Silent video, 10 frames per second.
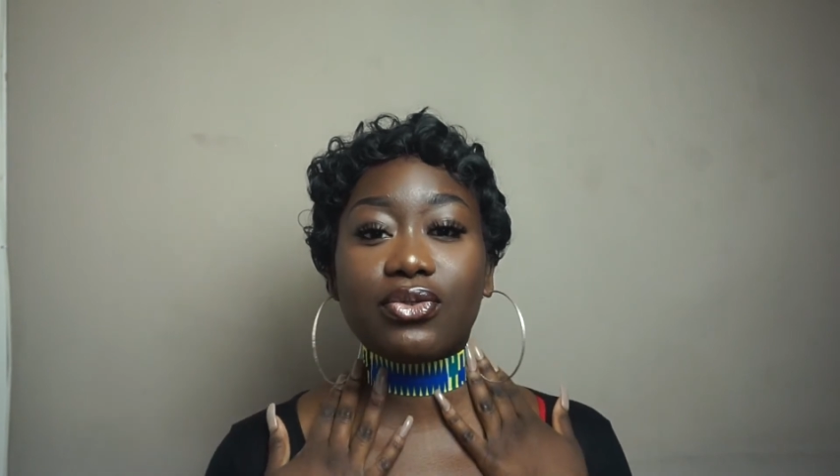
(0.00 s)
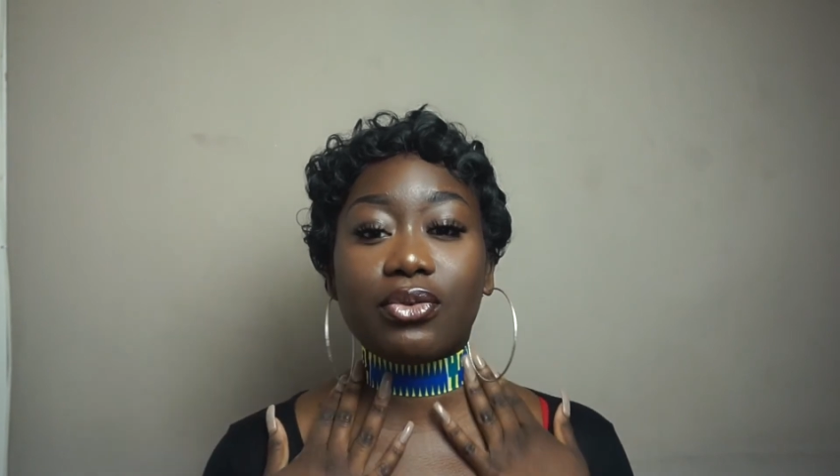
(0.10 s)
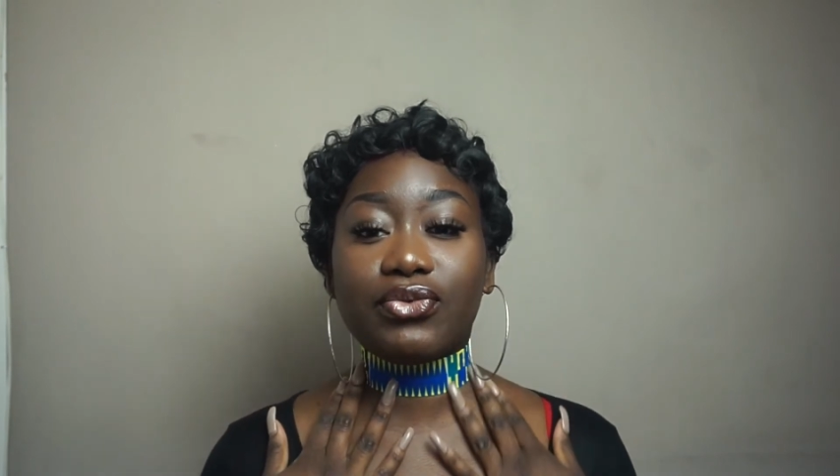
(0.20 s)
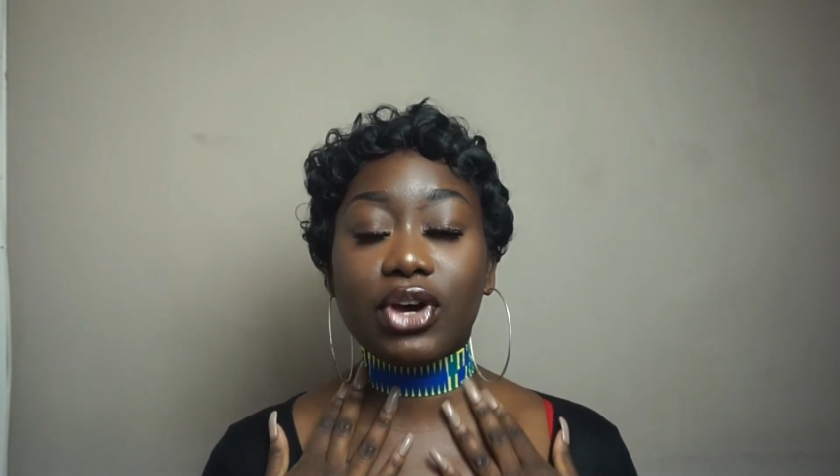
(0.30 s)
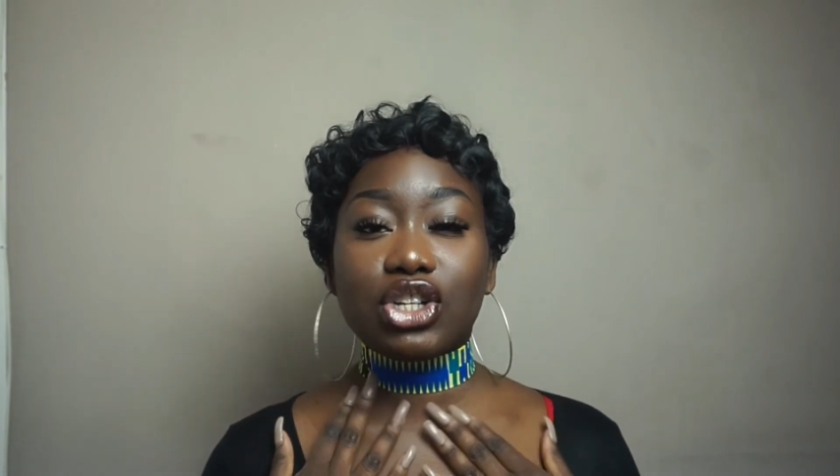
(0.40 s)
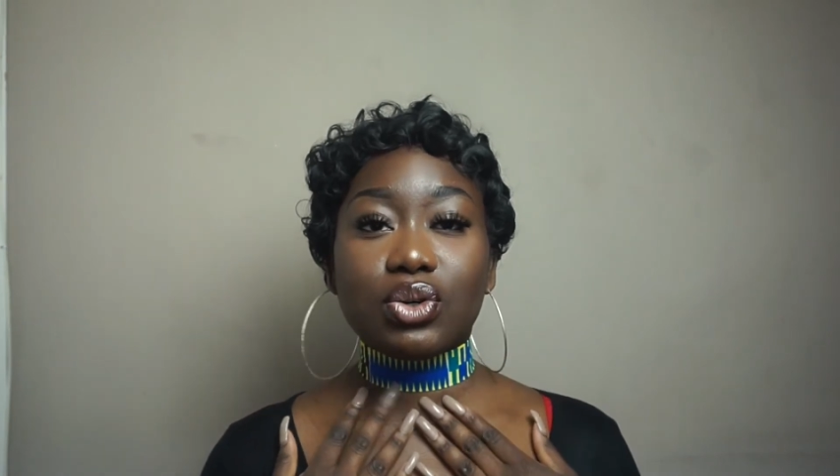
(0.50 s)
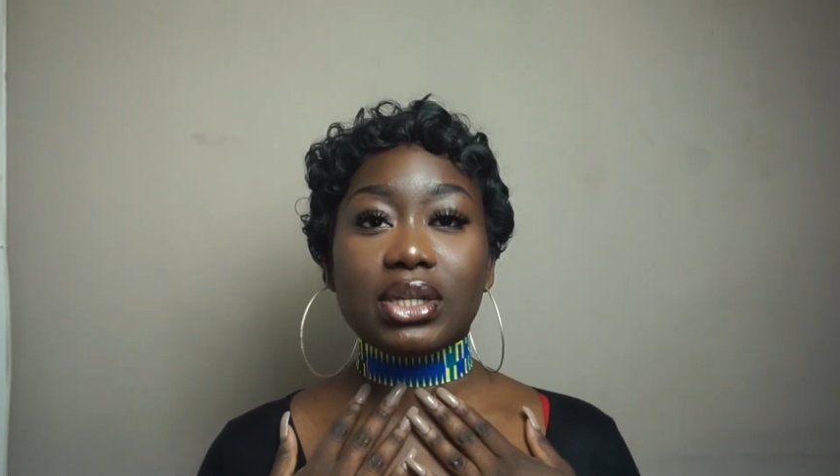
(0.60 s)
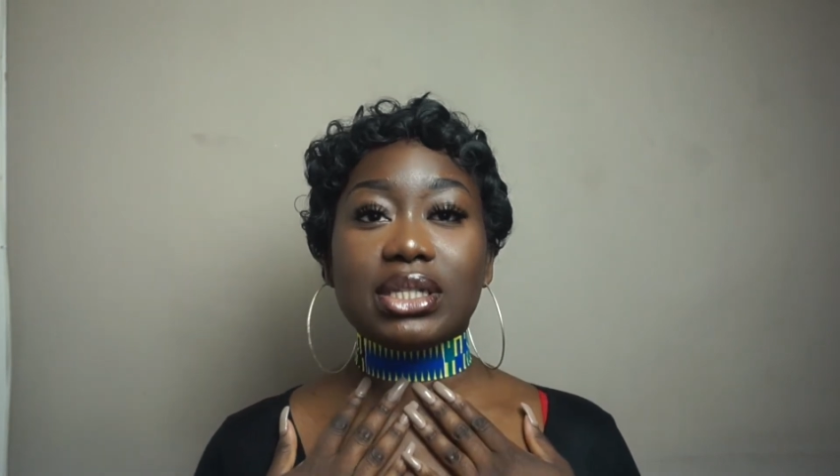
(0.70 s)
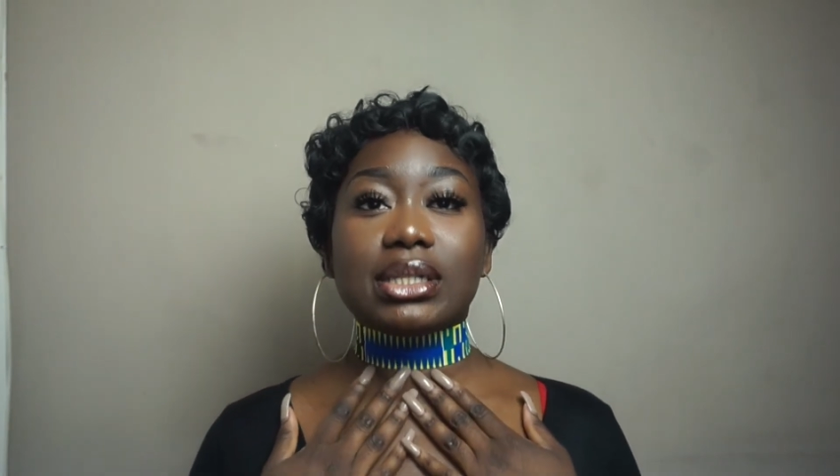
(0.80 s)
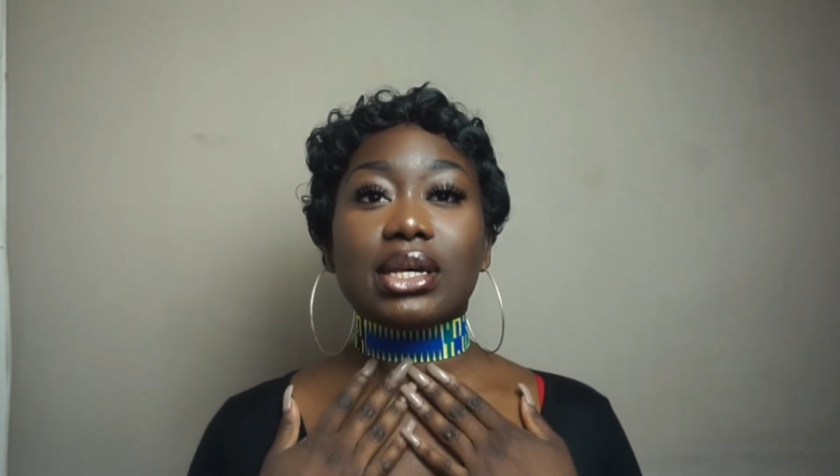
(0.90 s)
from
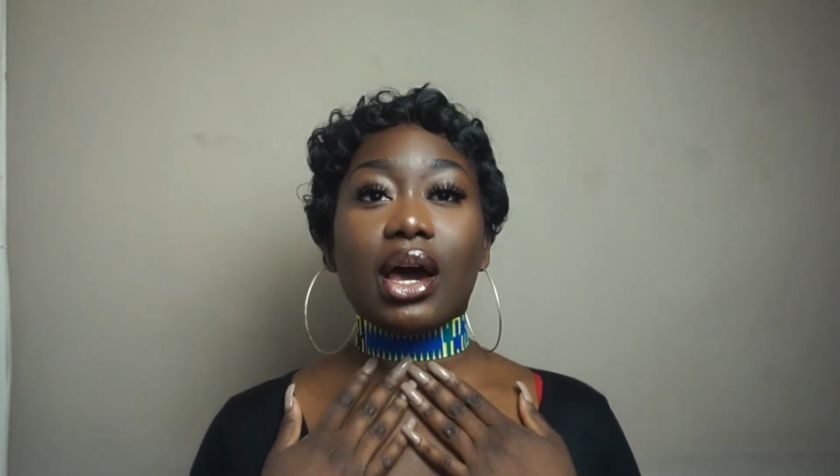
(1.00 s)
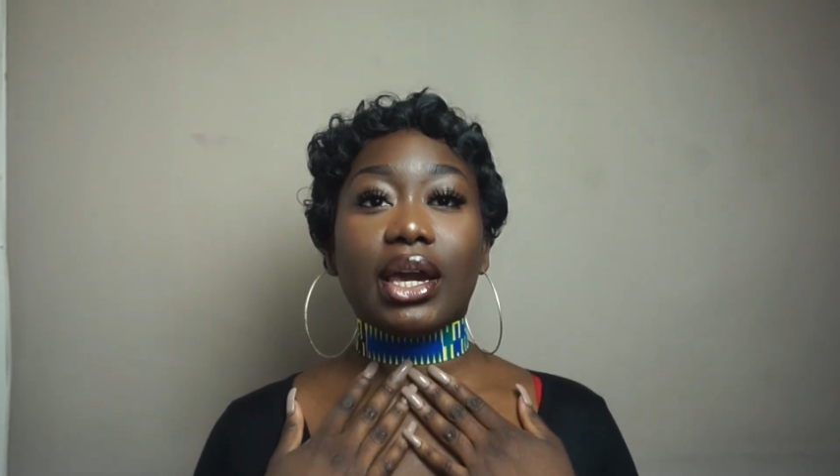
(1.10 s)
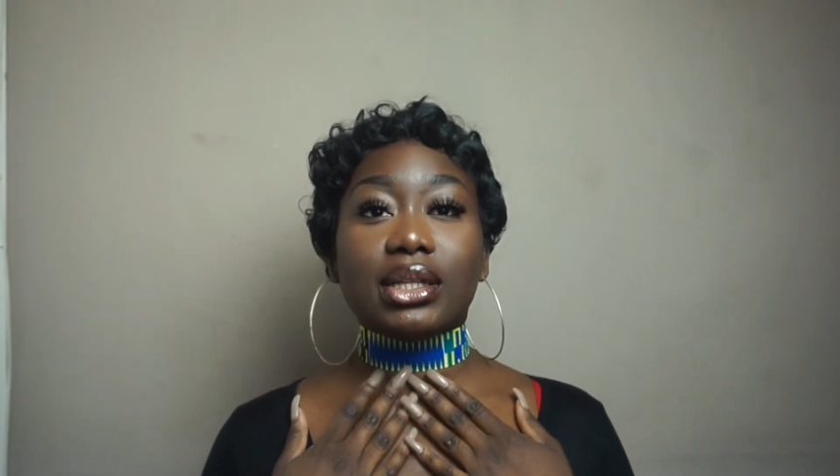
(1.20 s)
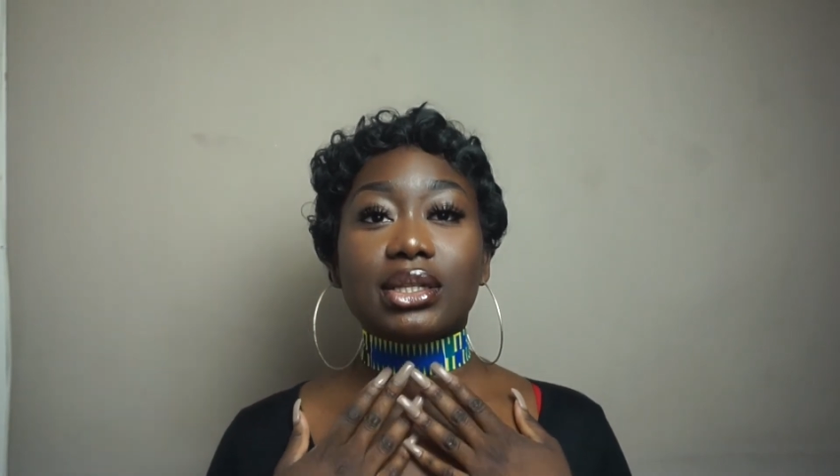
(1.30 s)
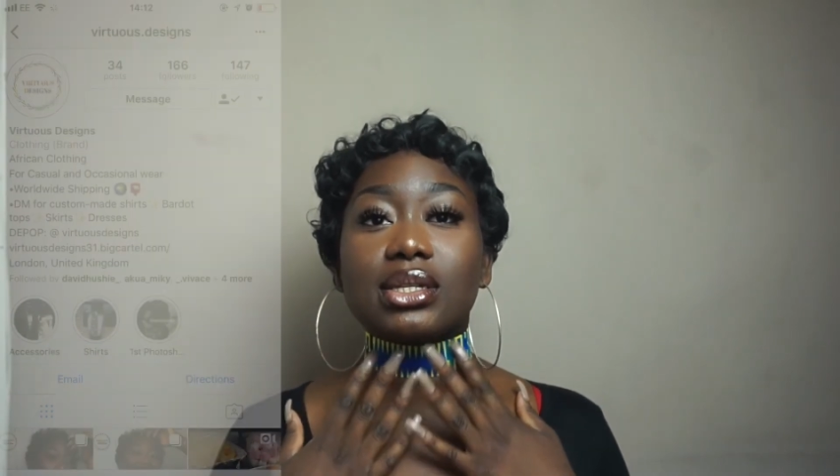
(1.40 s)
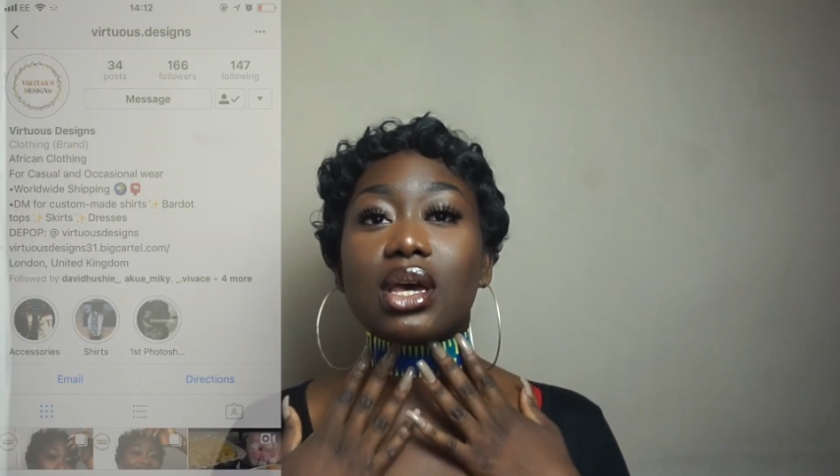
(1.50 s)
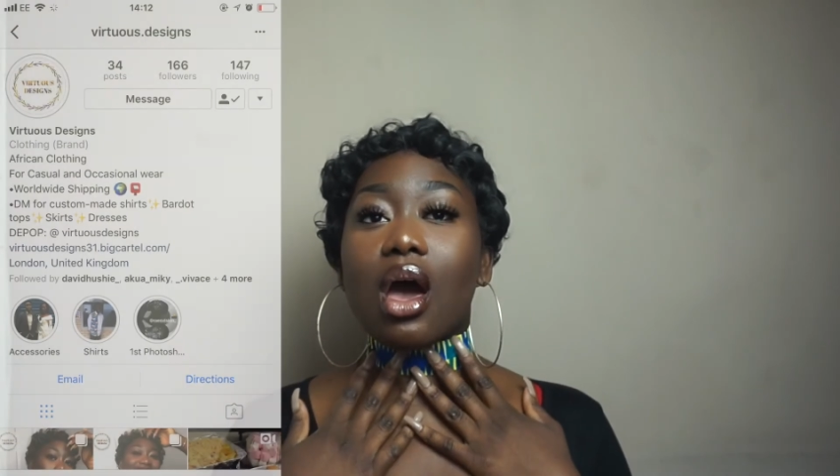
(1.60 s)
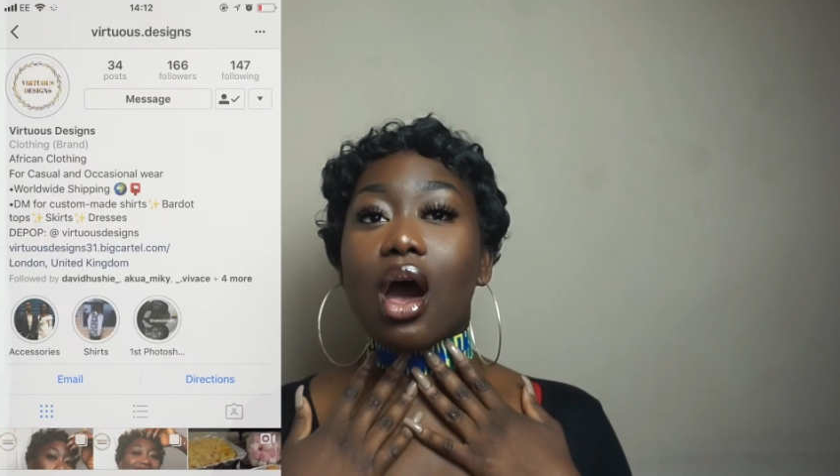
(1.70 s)
Virtuous Designs.